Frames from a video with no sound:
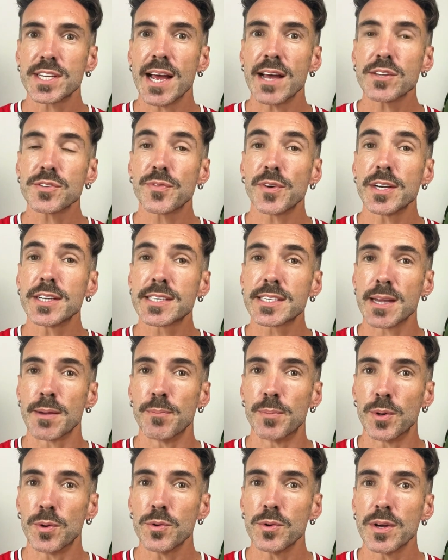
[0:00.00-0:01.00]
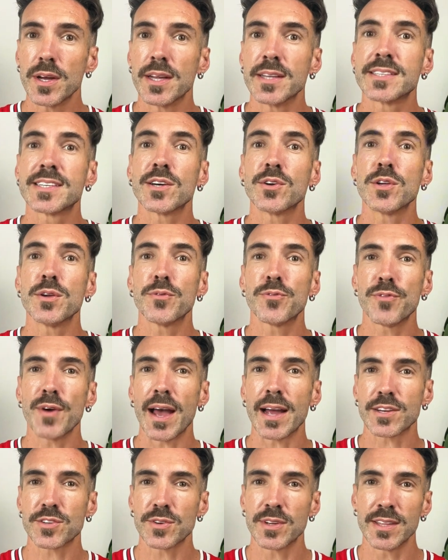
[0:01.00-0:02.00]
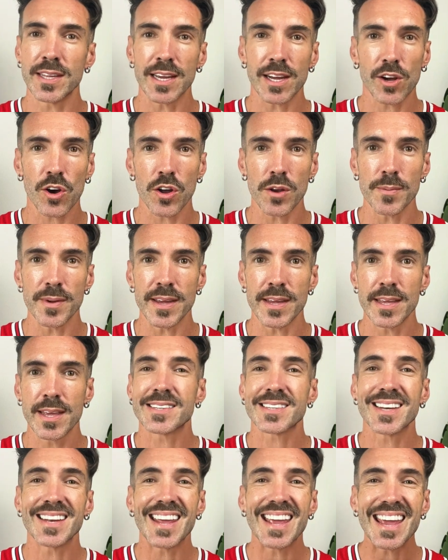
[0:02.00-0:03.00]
sounds very simple until you factor in the economy is an